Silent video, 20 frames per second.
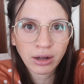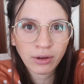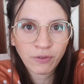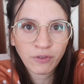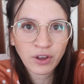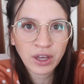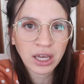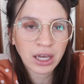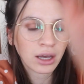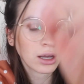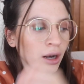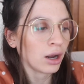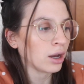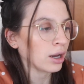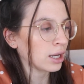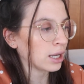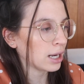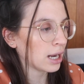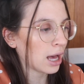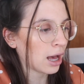I think
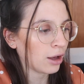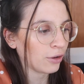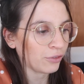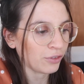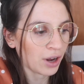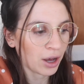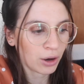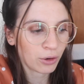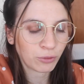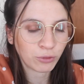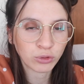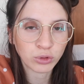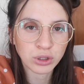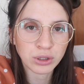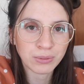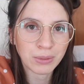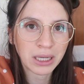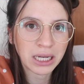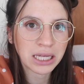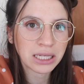like in half an hour,
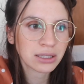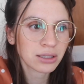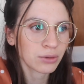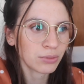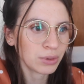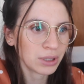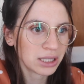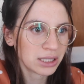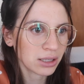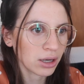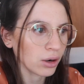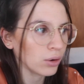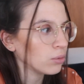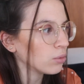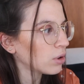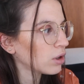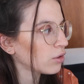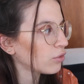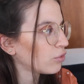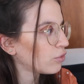40 minutes, I'll be done
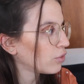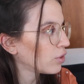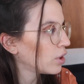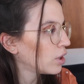with